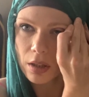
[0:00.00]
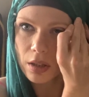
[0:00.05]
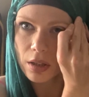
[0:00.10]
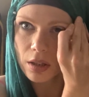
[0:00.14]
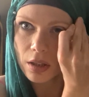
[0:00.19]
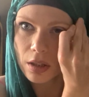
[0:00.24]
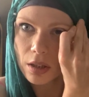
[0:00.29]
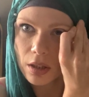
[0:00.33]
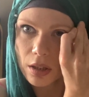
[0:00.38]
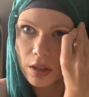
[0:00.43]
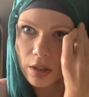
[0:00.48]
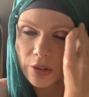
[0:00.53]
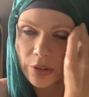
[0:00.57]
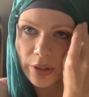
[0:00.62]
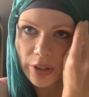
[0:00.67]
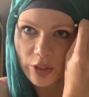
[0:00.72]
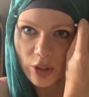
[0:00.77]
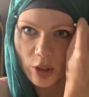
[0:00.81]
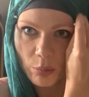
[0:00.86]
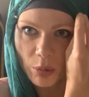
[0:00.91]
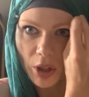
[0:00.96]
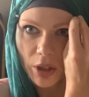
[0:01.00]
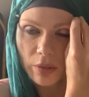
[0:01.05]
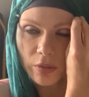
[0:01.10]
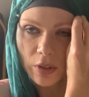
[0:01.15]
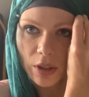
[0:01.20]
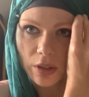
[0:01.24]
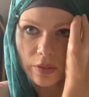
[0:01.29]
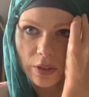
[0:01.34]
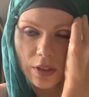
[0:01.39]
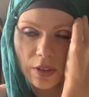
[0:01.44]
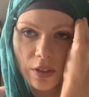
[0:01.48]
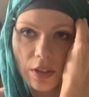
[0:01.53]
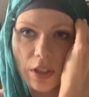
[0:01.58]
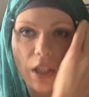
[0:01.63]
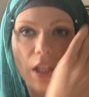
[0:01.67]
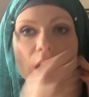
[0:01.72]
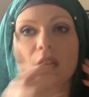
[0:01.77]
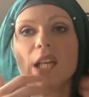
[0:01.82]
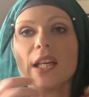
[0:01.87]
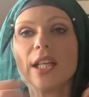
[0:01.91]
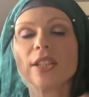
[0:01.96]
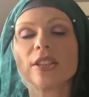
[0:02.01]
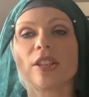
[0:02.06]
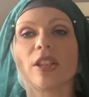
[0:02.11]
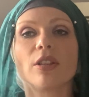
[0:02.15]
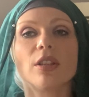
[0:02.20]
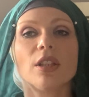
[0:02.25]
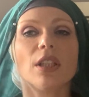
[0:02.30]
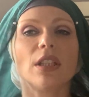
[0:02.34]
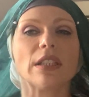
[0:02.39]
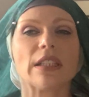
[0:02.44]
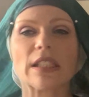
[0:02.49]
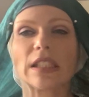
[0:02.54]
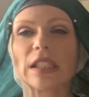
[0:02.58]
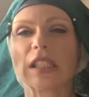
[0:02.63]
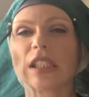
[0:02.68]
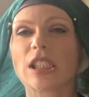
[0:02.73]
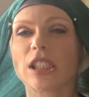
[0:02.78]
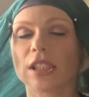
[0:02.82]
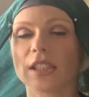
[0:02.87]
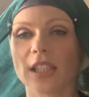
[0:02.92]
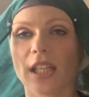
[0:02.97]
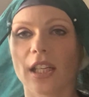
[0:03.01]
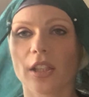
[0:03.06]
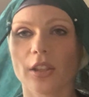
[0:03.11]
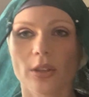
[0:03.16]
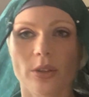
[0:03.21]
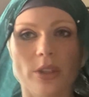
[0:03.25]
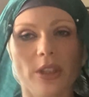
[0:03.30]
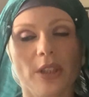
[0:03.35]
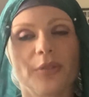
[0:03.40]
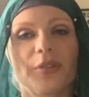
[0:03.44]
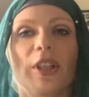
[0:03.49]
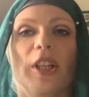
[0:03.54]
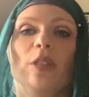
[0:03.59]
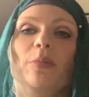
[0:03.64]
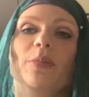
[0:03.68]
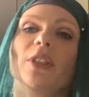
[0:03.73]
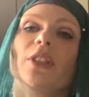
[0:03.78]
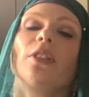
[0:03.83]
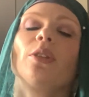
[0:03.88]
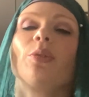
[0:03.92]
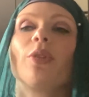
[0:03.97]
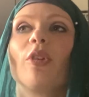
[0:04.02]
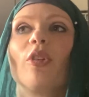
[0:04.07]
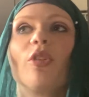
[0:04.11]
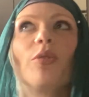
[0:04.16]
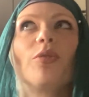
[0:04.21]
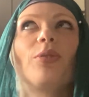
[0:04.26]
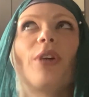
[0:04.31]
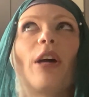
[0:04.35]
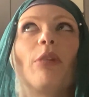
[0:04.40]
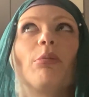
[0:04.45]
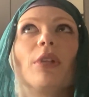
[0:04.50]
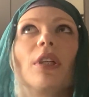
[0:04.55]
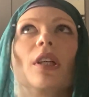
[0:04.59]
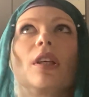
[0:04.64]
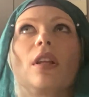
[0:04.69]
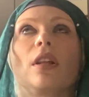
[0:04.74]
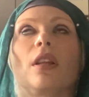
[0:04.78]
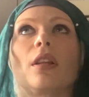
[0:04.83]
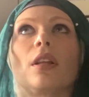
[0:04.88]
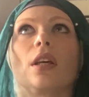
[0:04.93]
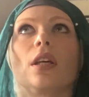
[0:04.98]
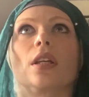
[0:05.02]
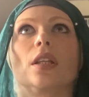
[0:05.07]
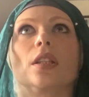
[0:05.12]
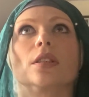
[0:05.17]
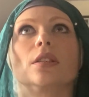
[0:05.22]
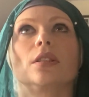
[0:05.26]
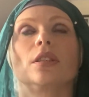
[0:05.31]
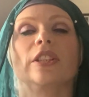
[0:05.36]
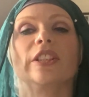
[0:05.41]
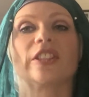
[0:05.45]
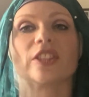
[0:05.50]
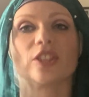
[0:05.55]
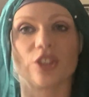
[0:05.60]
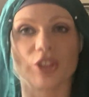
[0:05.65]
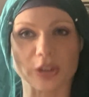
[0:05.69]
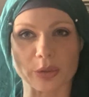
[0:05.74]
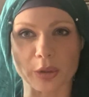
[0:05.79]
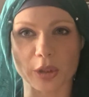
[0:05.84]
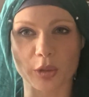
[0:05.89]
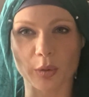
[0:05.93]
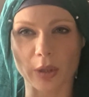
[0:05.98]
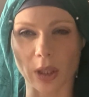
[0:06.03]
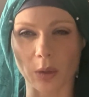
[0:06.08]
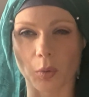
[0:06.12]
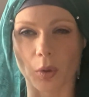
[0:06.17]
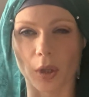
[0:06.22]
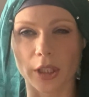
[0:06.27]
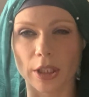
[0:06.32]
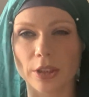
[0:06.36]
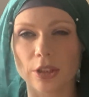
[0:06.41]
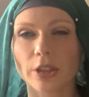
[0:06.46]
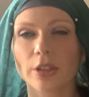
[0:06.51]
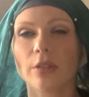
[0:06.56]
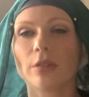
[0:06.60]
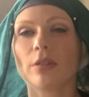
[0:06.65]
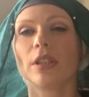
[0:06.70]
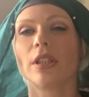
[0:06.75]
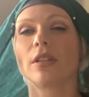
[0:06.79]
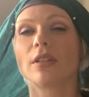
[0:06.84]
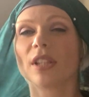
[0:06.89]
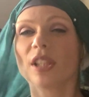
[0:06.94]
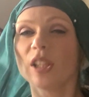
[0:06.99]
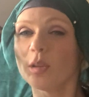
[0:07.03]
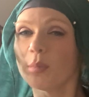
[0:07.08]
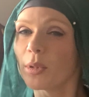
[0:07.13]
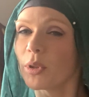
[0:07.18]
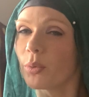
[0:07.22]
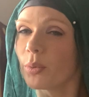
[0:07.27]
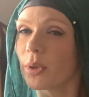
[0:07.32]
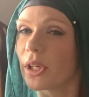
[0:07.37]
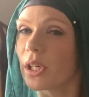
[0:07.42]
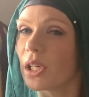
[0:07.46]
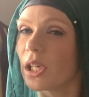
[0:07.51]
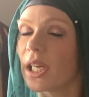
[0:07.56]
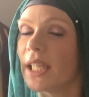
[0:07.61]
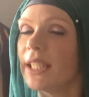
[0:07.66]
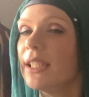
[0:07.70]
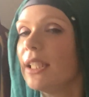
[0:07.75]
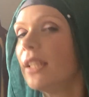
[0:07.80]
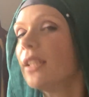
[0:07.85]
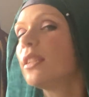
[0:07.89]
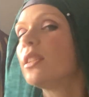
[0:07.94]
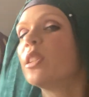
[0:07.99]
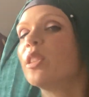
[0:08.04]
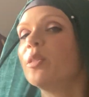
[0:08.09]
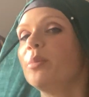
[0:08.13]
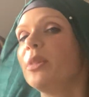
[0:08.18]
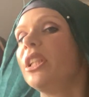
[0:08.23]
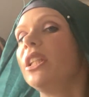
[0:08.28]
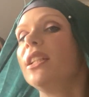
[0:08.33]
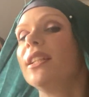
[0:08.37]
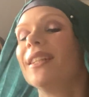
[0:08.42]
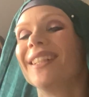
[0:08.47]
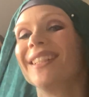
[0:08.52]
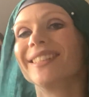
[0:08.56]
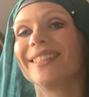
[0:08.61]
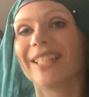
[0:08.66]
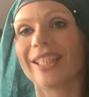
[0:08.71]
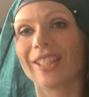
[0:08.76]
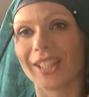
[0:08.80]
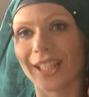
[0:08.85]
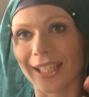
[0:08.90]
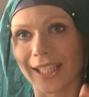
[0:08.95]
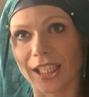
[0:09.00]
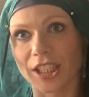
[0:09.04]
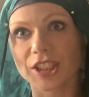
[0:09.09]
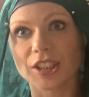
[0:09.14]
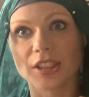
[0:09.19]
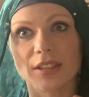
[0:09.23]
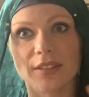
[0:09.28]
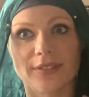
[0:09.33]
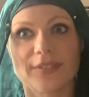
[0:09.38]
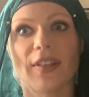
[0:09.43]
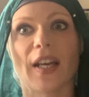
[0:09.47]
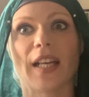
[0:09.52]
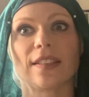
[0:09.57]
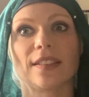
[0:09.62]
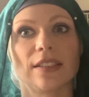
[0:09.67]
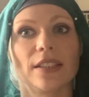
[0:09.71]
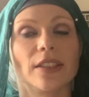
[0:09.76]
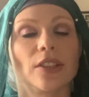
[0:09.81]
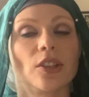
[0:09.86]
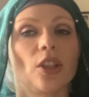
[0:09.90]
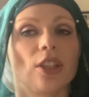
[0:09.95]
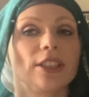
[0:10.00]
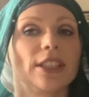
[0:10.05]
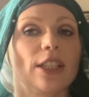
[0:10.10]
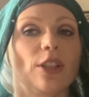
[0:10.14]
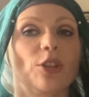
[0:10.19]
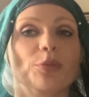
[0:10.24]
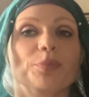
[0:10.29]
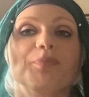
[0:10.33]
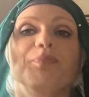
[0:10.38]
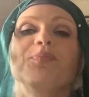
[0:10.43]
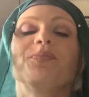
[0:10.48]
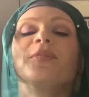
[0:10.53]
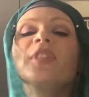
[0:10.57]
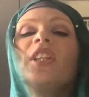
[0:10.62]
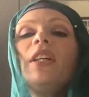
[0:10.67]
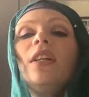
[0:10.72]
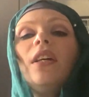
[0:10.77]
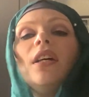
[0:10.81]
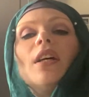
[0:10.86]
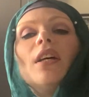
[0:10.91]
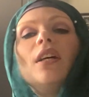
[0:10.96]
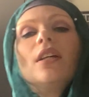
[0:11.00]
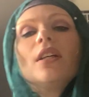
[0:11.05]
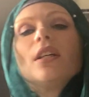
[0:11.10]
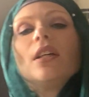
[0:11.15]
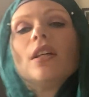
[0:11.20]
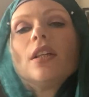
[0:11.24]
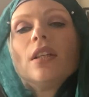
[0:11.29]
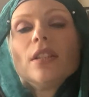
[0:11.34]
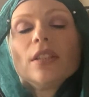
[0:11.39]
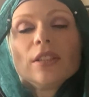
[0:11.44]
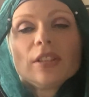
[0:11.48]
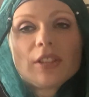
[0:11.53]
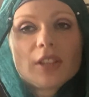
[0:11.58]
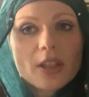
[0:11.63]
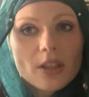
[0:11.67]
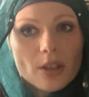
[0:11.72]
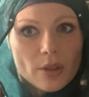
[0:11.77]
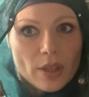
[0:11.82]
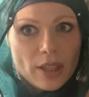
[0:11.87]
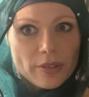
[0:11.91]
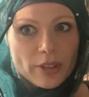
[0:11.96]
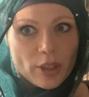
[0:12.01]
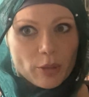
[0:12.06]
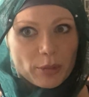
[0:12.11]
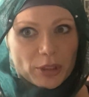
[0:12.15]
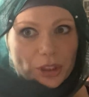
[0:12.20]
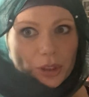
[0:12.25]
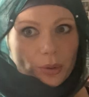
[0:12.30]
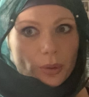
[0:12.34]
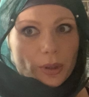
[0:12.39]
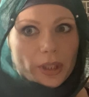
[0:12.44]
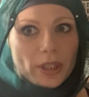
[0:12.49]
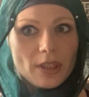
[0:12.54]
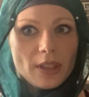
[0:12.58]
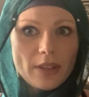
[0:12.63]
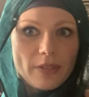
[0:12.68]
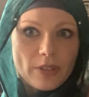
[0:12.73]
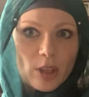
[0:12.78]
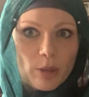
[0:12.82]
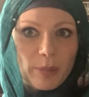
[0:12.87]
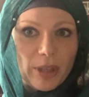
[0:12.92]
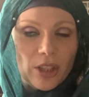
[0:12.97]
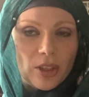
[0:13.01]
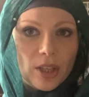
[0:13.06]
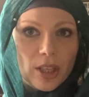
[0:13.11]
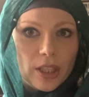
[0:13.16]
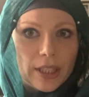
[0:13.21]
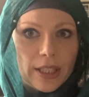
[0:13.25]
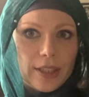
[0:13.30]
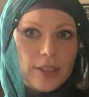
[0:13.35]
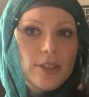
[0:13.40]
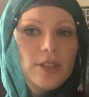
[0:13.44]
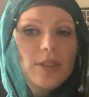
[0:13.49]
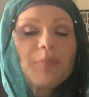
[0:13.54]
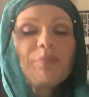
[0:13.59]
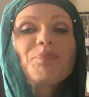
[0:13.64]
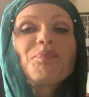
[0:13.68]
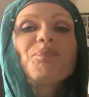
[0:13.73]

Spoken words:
the interesting part of all this. So this is just how, if I'm dealing with a fabric that isn't doing what I want it to, it'll keep it where I need it to be until I actually fasten it all down. So I've got my short end, I've got my long end.